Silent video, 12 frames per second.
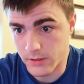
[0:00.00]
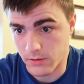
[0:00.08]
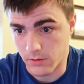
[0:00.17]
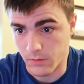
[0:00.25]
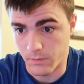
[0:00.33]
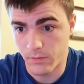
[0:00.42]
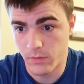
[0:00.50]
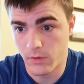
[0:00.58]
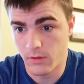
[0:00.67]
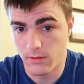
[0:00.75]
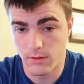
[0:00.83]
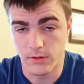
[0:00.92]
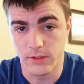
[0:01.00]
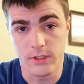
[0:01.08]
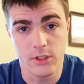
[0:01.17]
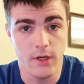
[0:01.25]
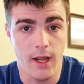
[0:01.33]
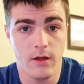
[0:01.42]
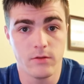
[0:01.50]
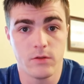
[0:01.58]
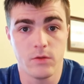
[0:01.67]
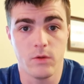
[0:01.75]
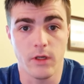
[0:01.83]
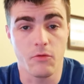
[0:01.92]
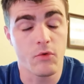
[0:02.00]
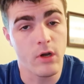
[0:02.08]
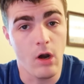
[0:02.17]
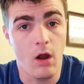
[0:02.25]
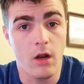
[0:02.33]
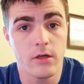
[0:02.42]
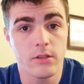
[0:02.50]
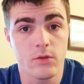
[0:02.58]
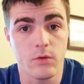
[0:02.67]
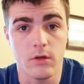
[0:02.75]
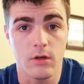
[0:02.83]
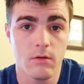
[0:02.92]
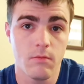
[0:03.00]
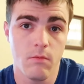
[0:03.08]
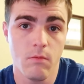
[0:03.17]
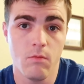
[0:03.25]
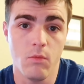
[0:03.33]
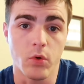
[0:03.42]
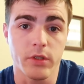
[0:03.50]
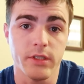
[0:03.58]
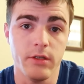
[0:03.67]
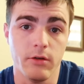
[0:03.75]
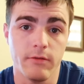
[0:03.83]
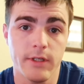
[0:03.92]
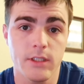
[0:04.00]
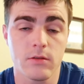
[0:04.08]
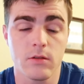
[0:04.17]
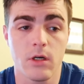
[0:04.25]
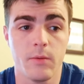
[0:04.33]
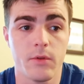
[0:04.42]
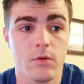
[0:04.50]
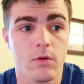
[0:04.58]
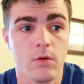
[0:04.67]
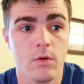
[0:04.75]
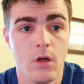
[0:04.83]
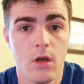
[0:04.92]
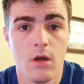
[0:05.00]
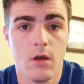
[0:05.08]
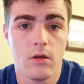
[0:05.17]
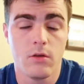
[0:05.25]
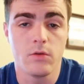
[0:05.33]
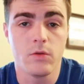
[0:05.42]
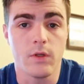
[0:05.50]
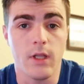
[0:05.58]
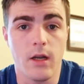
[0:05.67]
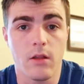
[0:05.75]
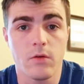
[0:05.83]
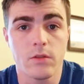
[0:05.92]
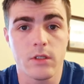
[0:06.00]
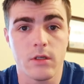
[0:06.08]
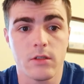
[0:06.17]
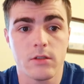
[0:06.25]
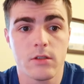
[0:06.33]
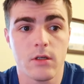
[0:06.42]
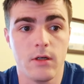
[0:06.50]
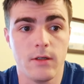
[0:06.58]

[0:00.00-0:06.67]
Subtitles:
So they'll teach you how to like render honors to a more senior vessel coming through. You'll do a lot of those things.